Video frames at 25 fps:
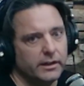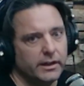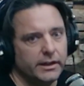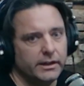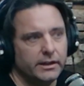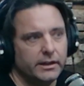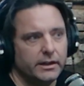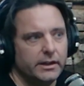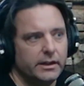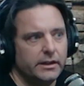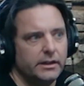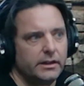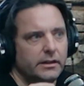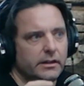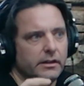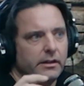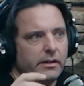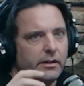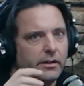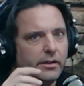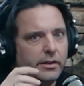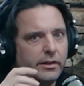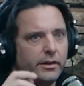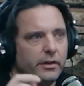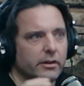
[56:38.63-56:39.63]
Like
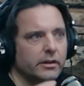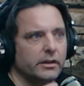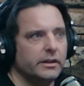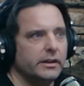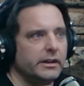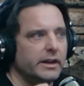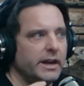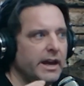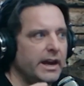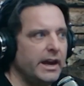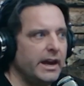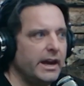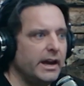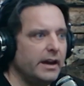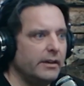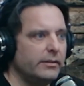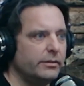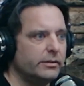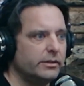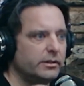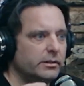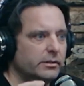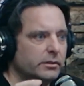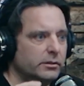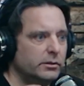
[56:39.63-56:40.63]
they're going to
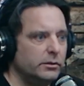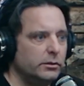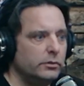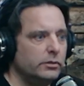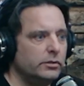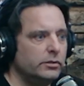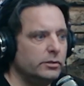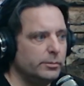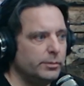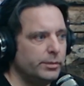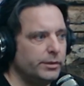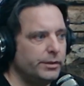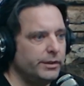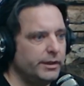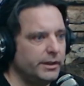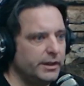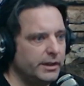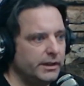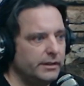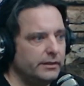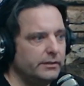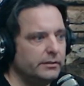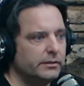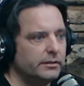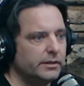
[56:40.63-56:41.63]
have to do some
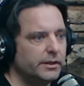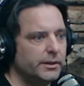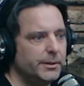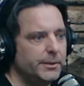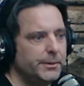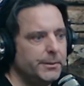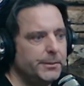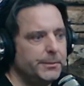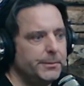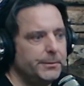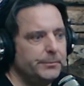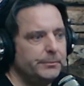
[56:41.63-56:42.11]
things